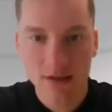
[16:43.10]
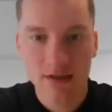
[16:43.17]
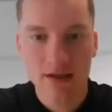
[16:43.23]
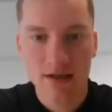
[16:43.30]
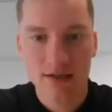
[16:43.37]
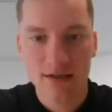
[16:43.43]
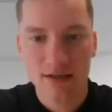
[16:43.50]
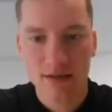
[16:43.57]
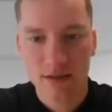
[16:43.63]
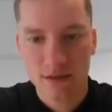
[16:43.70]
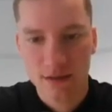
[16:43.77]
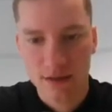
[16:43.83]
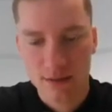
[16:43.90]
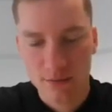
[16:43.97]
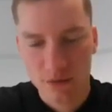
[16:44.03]
and the
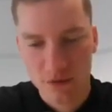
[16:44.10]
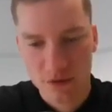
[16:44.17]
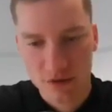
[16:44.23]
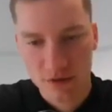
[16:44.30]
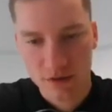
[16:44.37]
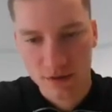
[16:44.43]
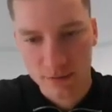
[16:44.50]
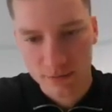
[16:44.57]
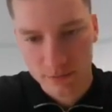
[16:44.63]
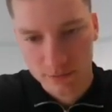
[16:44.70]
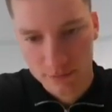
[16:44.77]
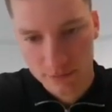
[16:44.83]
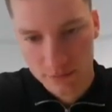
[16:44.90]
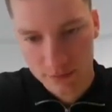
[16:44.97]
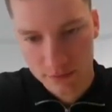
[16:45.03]
immersed tunnel
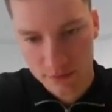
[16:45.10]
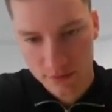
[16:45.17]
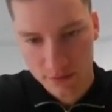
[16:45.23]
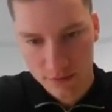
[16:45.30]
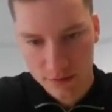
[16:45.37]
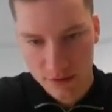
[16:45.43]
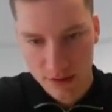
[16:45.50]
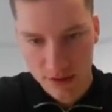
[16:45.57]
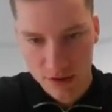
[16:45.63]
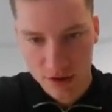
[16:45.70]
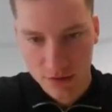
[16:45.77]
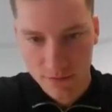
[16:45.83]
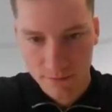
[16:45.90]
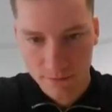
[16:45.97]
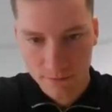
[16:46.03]

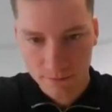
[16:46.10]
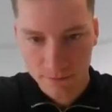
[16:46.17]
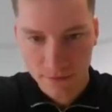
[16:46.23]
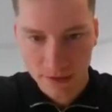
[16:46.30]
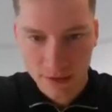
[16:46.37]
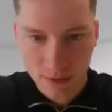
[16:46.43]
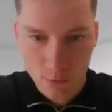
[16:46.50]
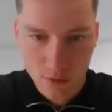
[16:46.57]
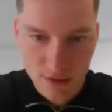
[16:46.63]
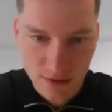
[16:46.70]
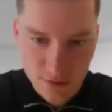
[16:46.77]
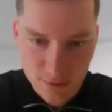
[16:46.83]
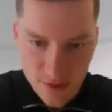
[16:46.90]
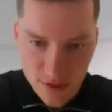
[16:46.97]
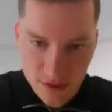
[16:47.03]
section with a
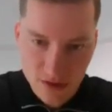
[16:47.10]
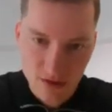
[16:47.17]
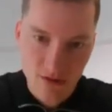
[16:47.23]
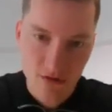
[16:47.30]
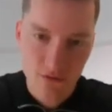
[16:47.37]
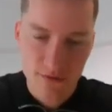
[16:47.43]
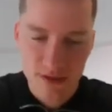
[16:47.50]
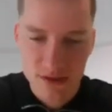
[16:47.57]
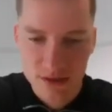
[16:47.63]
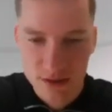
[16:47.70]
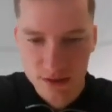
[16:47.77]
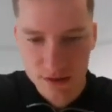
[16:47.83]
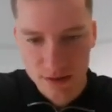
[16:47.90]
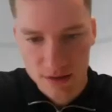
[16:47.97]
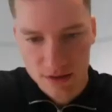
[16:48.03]
trench, and the
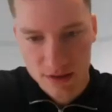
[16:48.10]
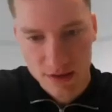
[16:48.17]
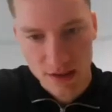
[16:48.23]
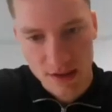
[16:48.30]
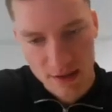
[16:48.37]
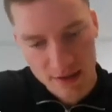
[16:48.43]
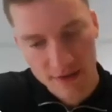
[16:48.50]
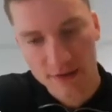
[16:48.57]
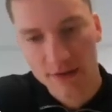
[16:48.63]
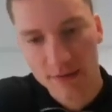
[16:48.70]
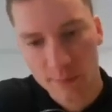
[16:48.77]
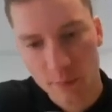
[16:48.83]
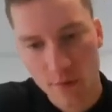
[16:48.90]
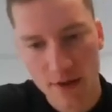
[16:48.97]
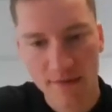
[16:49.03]
trench is sliced
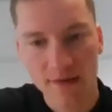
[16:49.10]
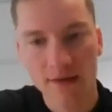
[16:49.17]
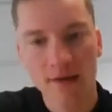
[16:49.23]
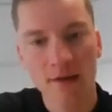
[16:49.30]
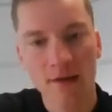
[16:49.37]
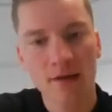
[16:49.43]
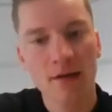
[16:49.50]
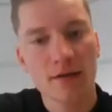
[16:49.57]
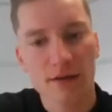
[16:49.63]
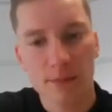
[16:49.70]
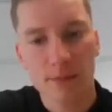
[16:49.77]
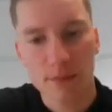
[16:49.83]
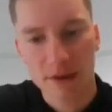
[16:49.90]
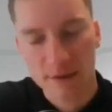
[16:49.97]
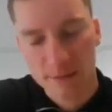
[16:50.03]
off with the
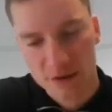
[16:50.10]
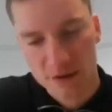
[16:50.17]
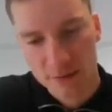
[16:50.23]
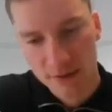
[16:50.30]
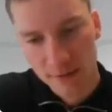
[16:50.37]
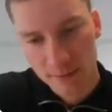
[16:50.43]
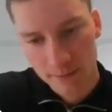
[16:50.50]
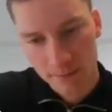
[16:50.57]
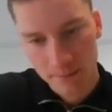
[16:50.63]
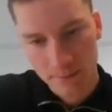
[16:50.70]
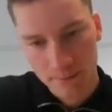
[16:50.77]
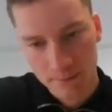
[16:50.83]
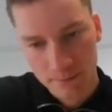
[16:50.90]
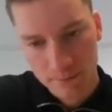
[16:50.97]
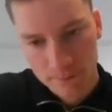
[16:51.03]
parametric.
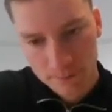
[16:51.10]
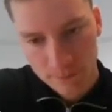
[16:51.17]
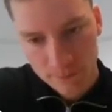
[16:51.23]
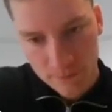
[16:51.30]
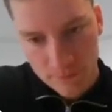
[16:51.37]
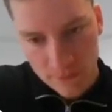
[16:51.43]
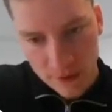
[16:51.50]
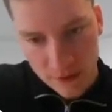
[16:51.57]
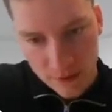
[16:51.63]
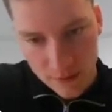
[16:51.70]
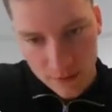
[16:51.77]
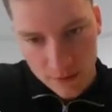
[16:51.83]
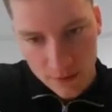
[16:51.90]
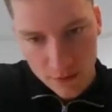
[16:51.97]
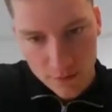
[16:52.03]

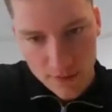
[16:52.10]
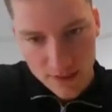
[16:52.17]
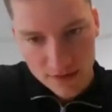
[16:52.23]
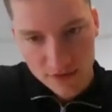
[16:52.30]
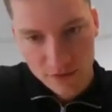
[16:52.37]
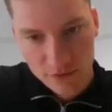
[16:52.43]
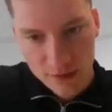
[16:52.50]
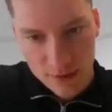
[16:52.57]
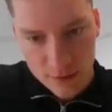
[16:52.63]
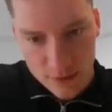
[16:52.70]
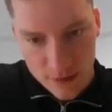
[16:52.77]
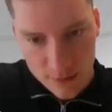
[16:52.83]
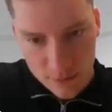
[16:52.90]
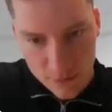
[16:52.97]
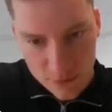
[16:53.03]
Go back to the
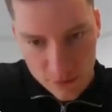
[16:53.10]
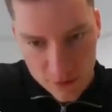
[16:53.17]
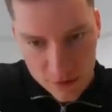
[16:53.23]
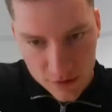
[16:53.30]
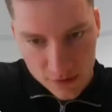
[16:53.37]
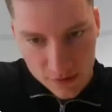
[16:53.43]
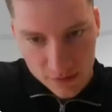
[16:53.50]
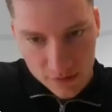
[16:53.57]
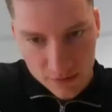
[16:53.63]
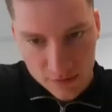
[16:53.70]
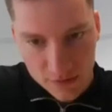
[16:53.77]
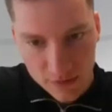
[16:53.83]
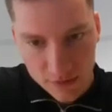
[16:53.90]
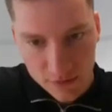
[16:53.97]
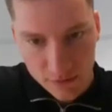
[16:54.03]
immersed
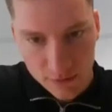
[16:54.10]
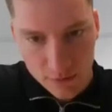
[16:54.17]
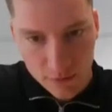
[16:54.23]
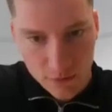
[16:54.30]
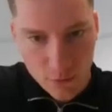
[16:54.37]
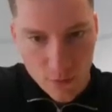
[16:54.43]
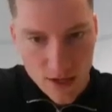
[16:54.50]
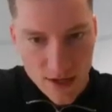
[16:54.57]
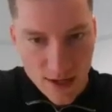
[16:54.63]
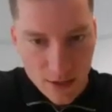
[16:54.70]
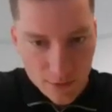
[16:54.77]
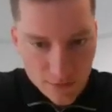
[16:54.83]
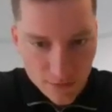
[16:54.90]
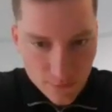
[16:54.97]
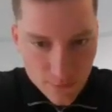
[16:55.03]
tunnel
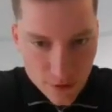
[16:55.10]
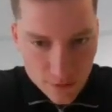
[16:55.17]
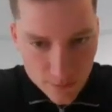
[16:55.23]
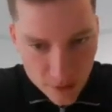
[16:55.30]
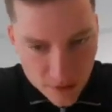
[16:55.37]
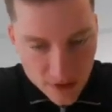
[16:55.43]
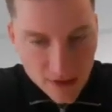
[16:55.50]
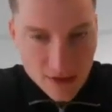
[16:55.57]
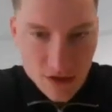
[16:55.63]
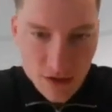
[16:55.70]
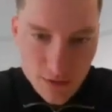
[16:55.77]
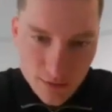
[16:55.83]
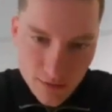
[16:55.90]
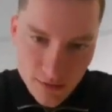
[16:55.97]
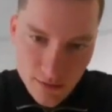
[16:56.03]
without rock
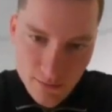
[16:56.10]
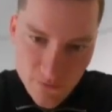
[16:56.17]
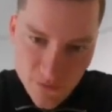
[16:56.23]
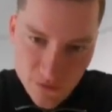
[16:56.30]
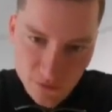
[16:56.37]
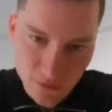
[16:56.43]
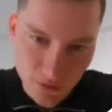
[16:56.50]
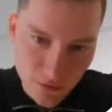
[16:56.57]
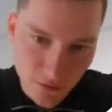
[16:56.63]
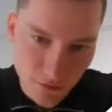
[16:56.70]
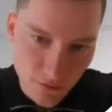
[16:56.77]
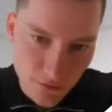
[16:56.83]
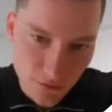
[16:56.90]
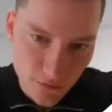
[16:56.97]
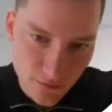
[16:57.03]
protection, to the cut
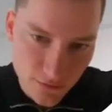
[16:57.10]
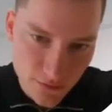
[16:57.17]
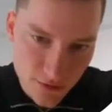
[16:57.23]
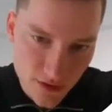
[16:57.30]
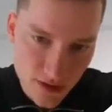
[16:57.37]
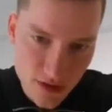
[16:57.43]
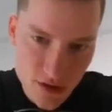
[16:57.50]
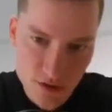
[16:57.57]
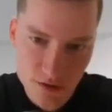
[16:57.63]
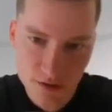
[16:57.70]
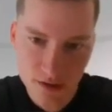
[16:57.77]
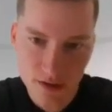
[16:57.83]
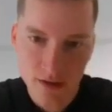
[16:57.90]
and cover section,